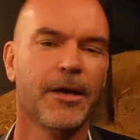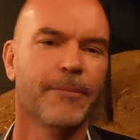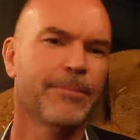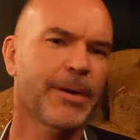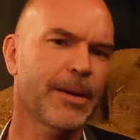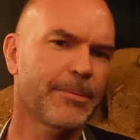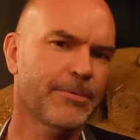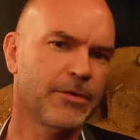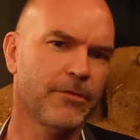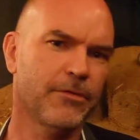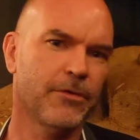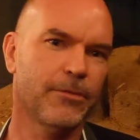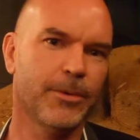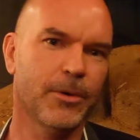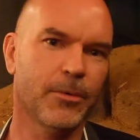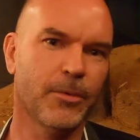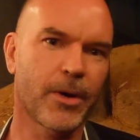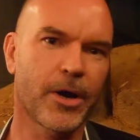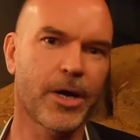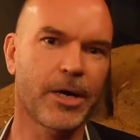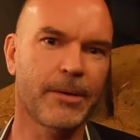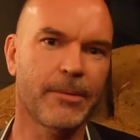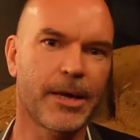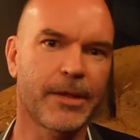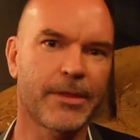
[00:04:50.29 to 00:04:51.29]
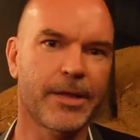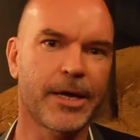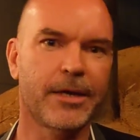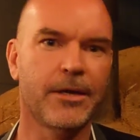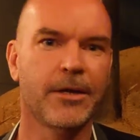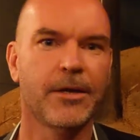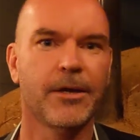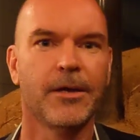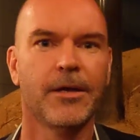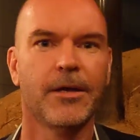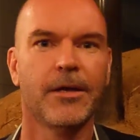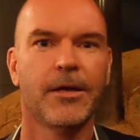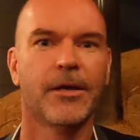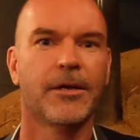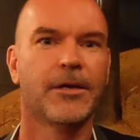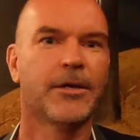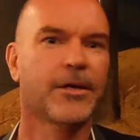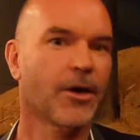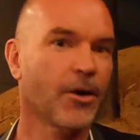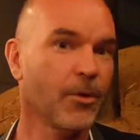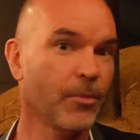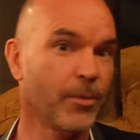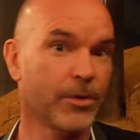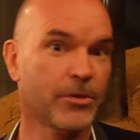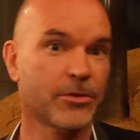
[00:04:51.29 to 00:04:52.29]
Perhaps if you're a bit worried about that,
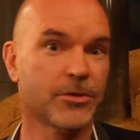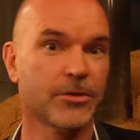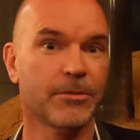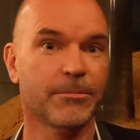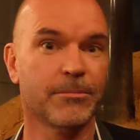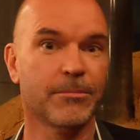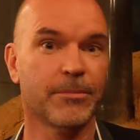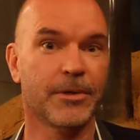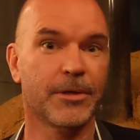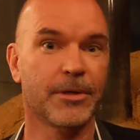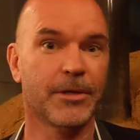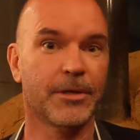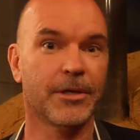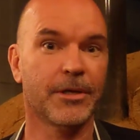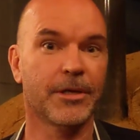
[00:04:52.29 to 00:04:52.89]
go with some